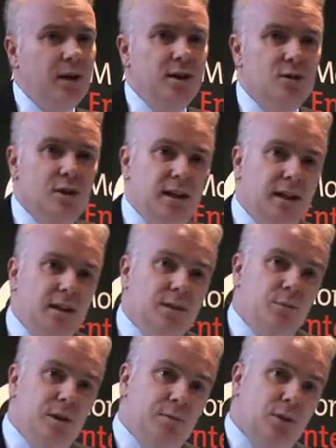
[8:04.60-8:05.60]
now seeing is
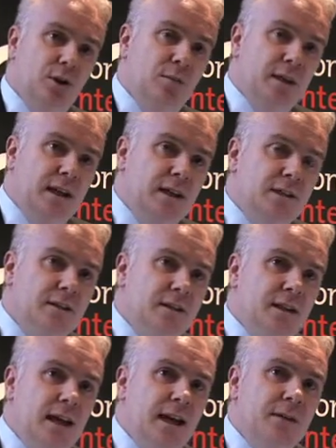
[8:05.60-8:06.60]
people coming into the
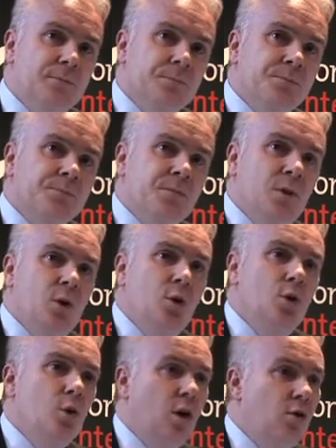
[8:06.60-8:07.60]
den
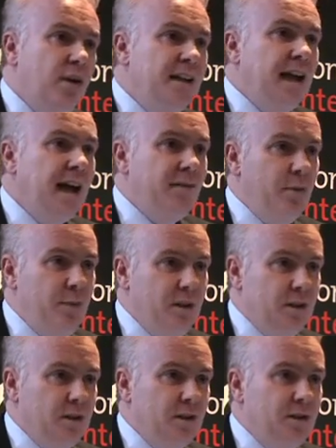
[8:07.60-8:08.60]
who already have a
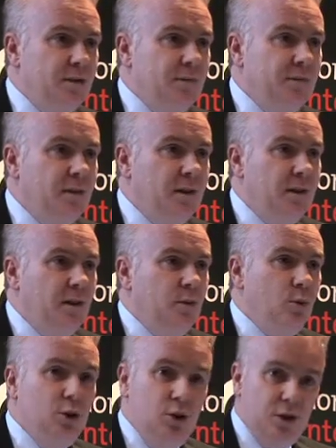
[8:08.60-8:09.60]
business,
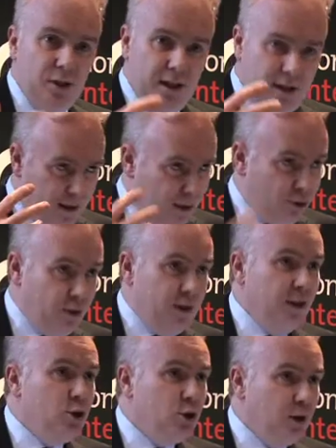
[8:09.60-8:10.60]
which is a
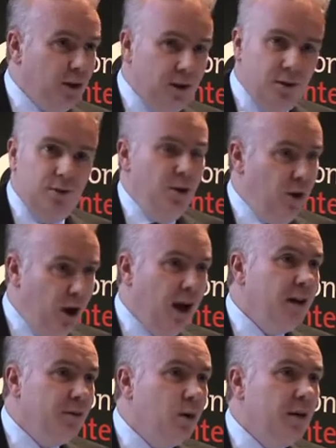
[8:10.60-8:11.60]
traditional
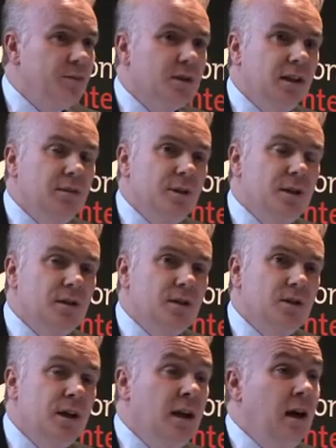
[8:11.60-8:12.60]
non-website
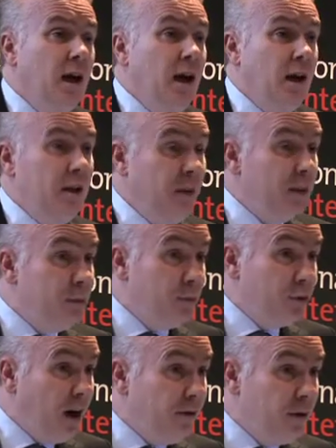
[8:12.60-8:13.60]
business, and it might be
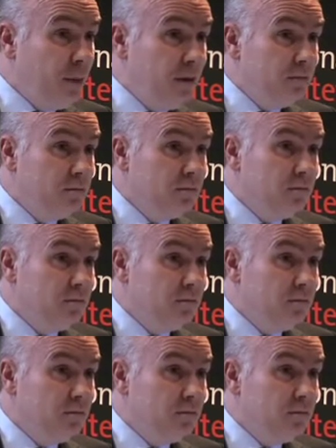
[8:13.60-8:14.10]
profitable,